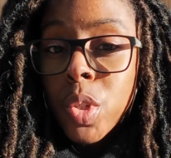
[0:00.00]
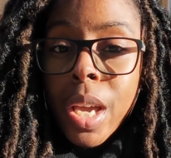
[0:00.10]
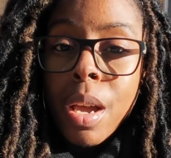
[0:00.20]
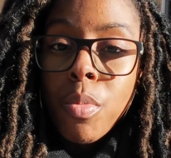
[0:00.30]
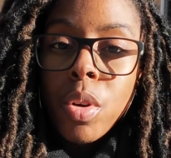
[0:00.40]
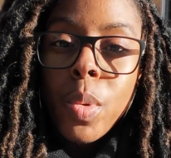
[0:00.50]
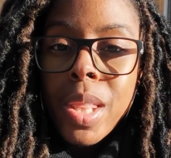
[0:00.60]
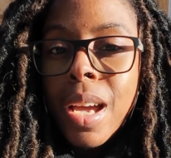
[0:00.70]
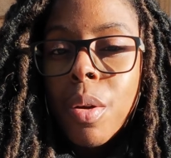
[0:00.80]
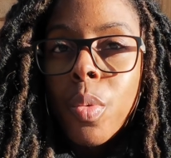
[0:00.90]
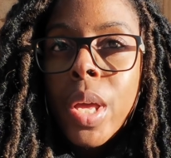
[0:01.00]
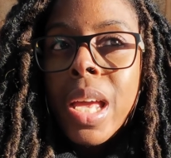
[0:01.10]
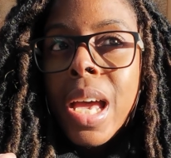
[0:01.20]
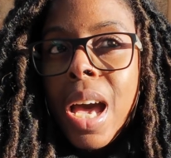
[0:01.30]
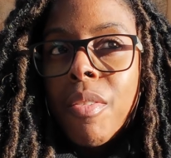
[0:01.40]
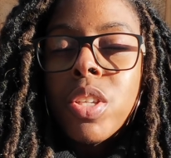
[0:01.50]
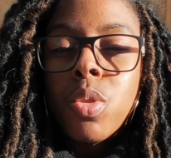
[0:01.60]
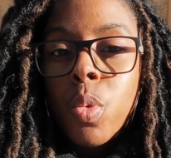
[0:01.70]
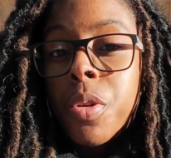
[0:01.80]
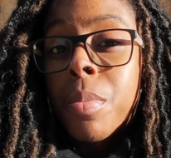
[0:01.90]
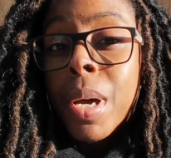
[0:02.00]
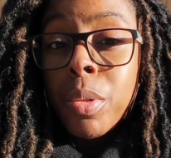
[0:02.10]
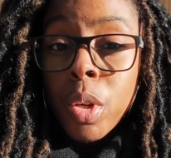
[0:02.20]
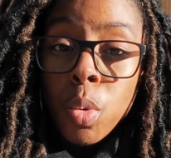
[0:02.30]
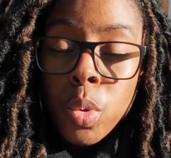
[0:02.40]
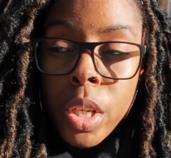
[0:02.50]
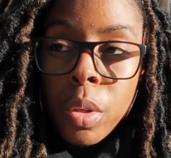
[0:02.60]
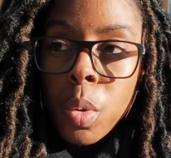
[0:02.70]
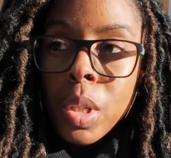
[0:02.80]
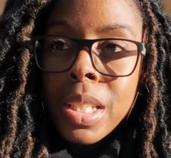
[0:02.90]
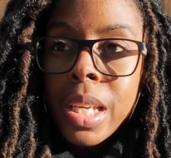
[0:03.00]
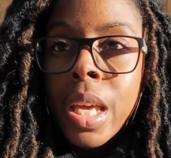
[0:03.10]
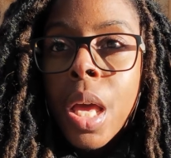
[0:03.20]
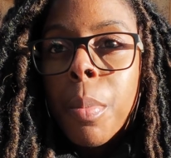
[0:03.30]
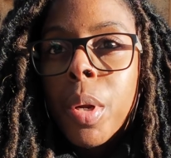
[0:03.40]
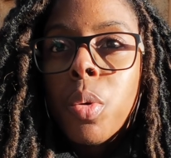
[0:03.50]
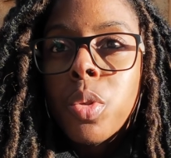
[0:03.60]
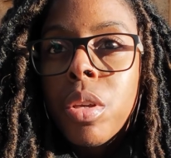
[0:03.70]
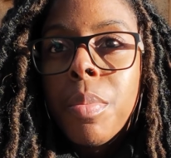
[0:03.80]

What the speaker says: your camera without having to worry about the audio quality, but it also